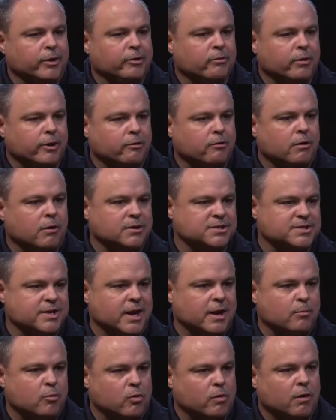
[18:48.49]
run across
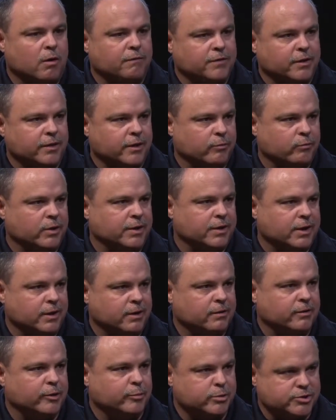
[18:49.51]
that more often than we
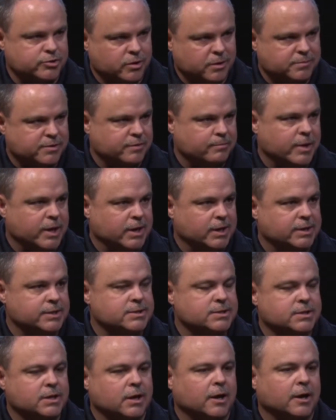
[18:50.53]
do the prescription mm-hmm.
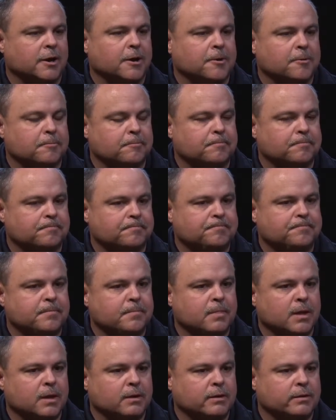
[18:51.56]
meds. Um,
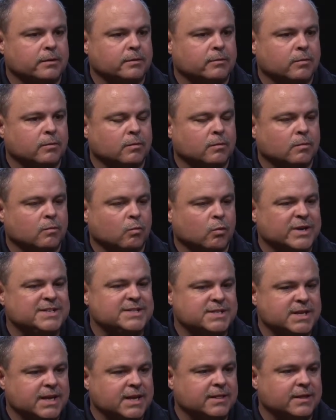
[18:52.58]
we
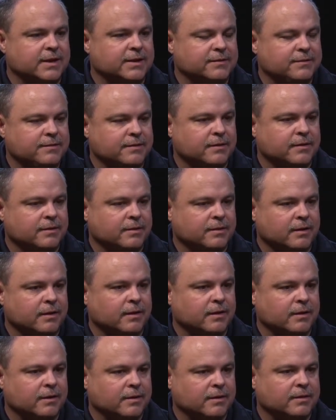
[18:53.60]
see that
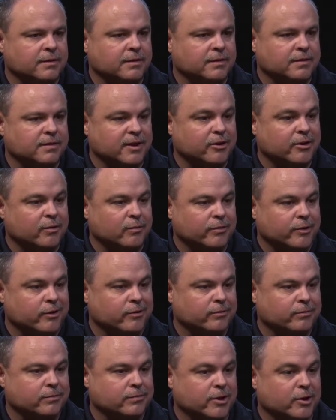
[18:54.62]
the they're they're
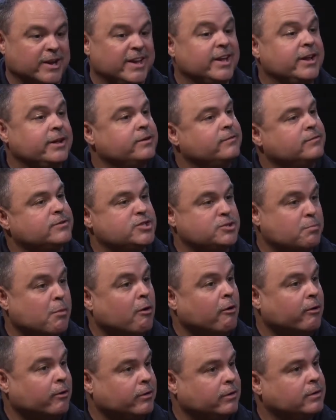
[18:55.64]
they're getting
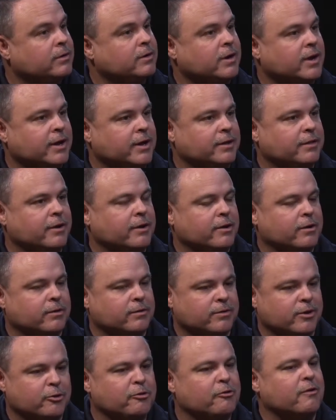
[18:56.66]
smart and mm-hmm. they're
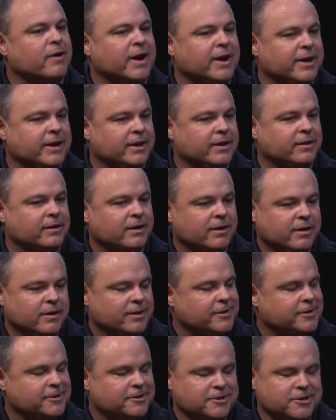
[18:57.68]
they're creating
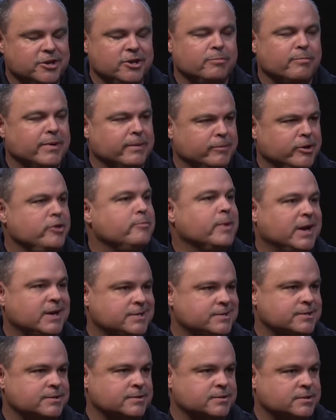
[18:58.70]
new, new
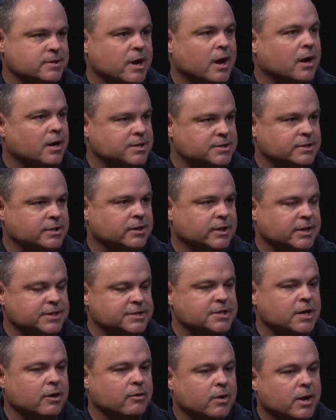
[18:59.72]
medicines constantly.
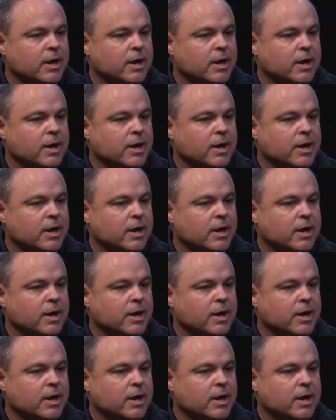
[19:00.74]
So